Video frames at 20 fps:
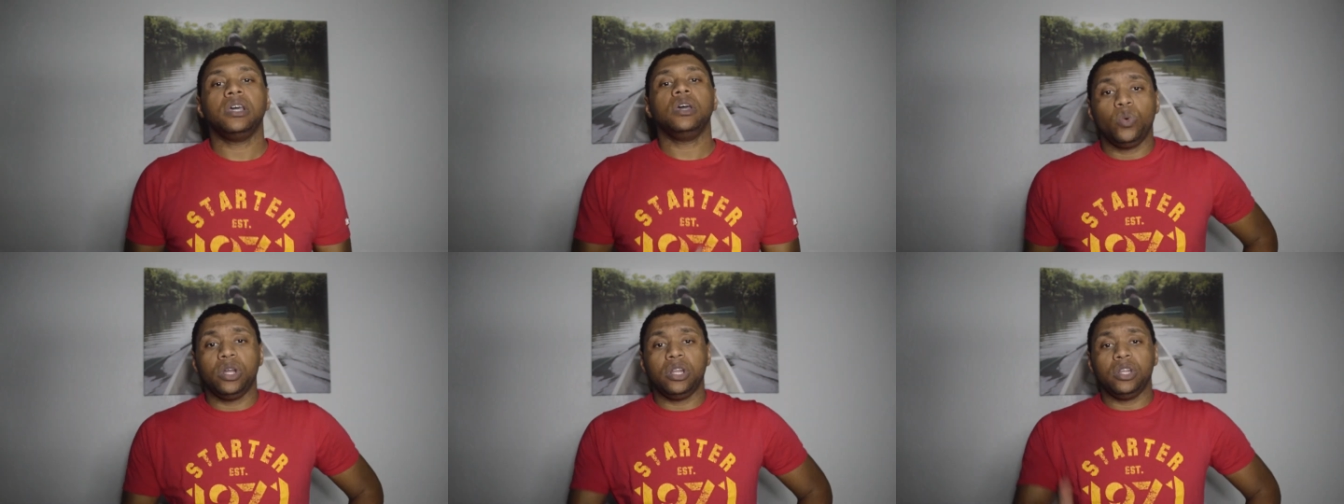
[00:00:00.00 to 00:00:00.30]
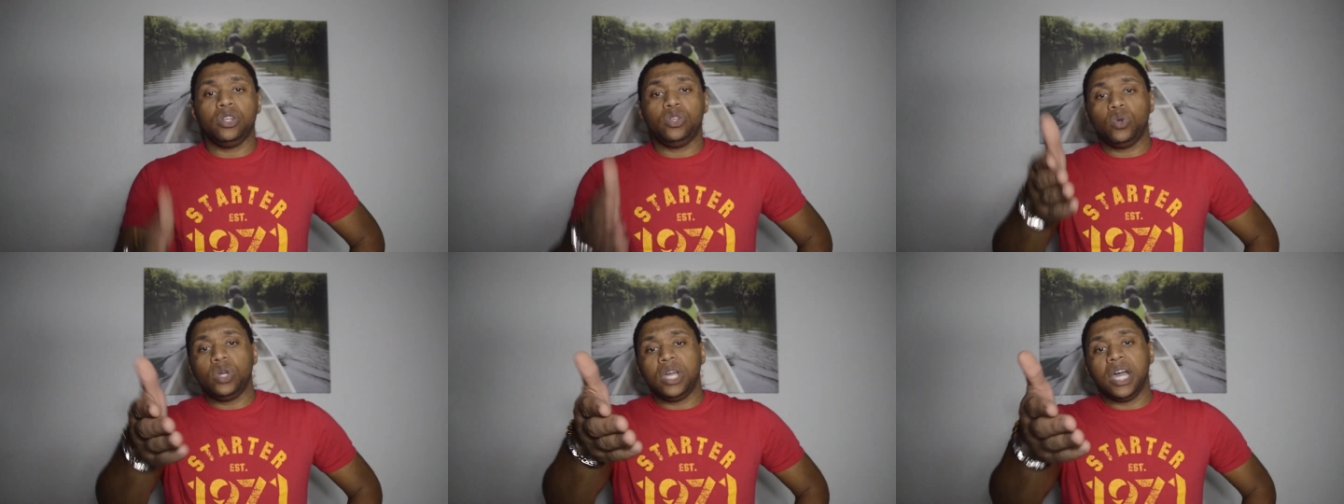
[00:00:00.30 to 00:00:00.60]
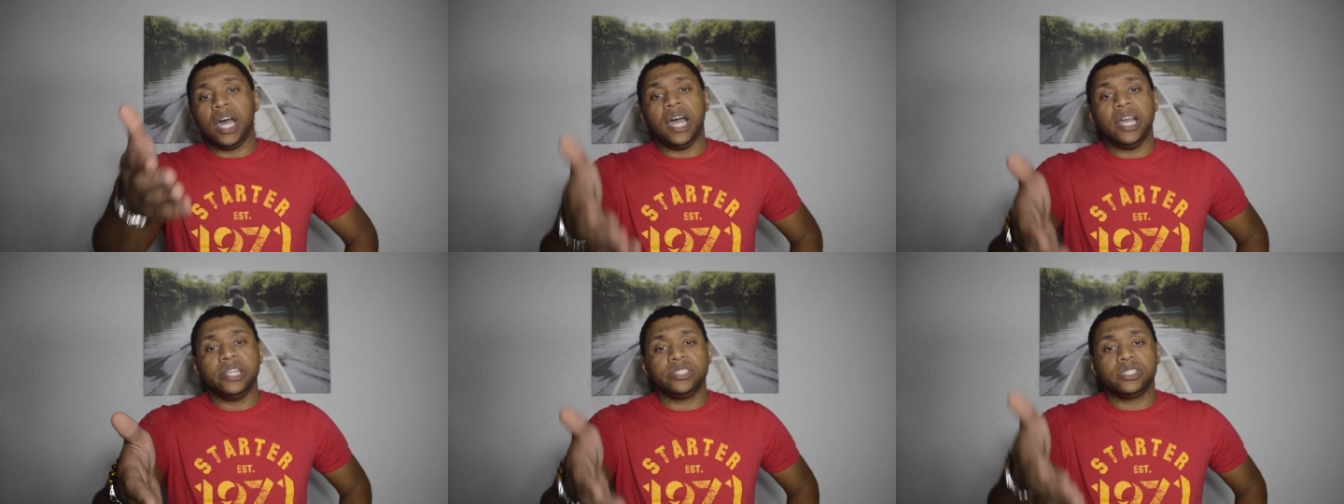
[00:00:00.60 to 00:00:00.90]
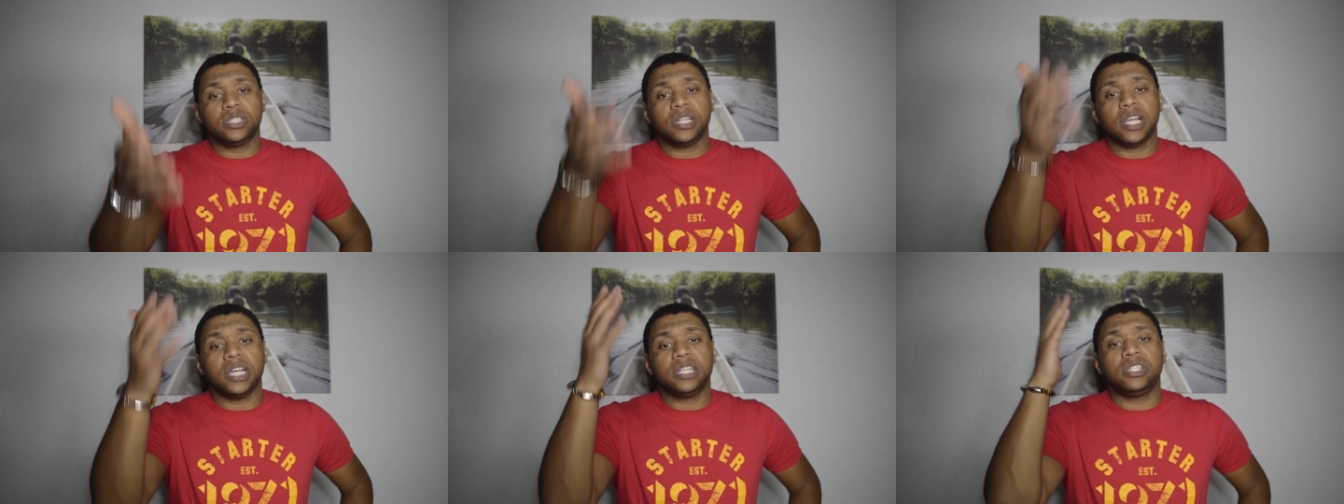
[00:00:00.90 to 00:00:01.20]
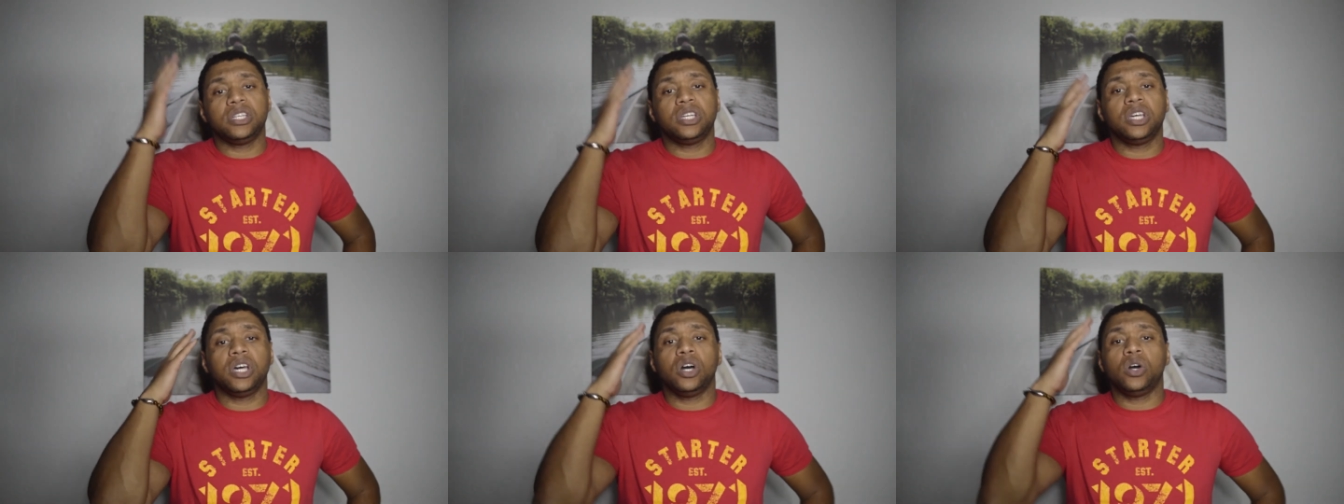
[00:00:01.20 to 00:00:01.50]
Wouldn't you guys like
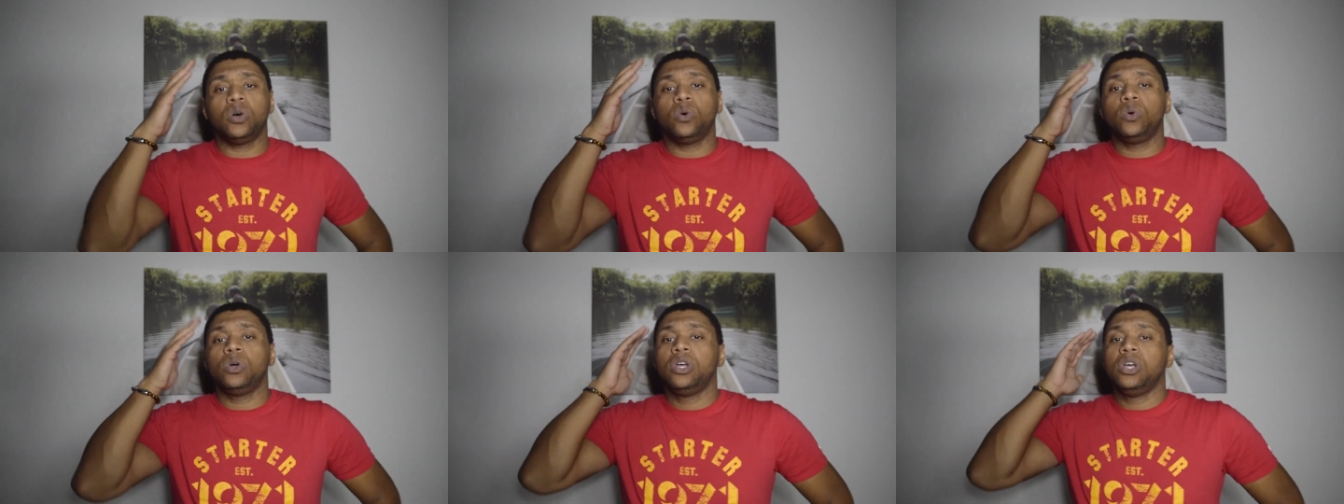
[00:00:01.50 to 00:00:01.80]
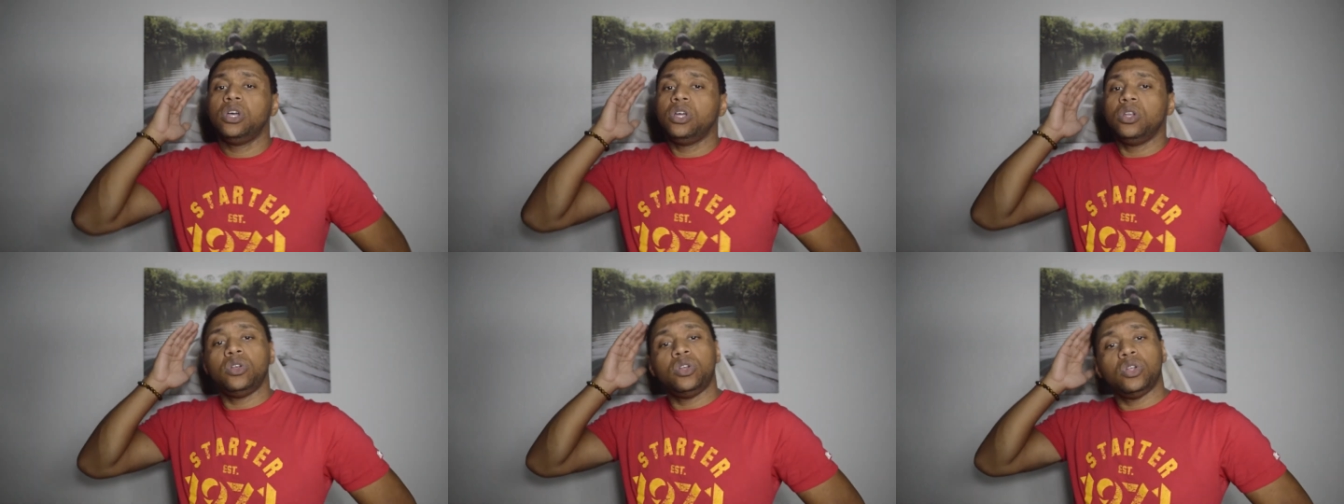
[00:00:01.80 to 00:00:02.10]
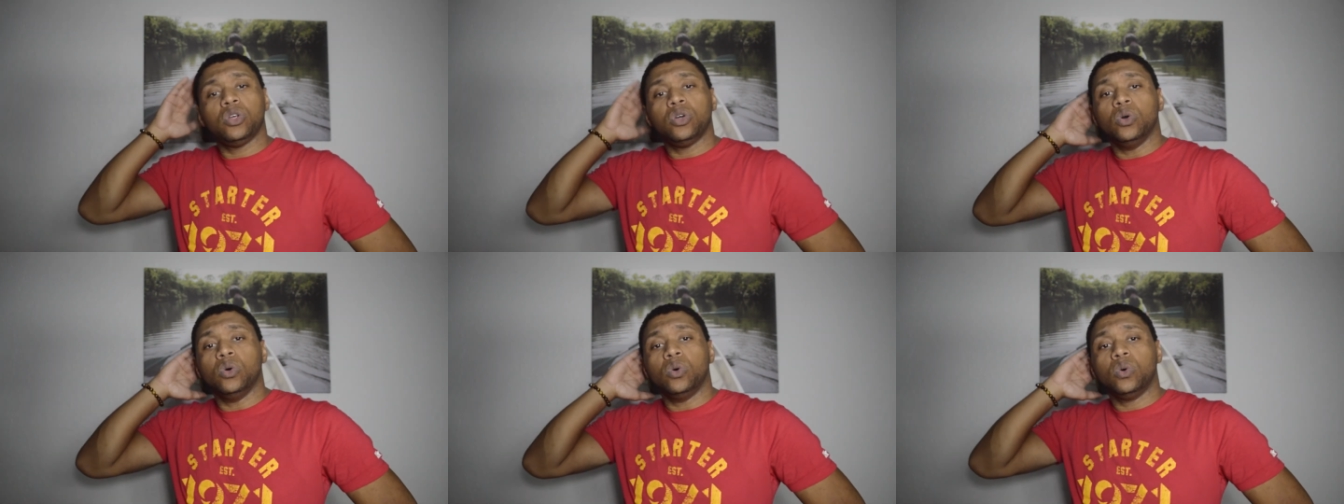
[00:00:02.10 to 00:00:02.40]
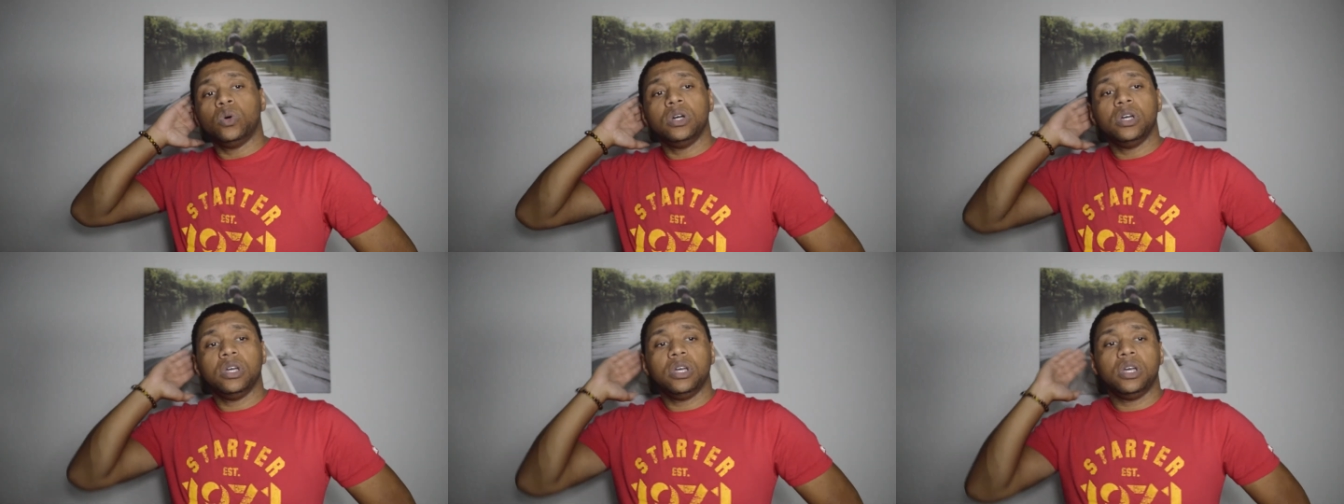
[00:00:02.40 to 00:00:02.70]
to go to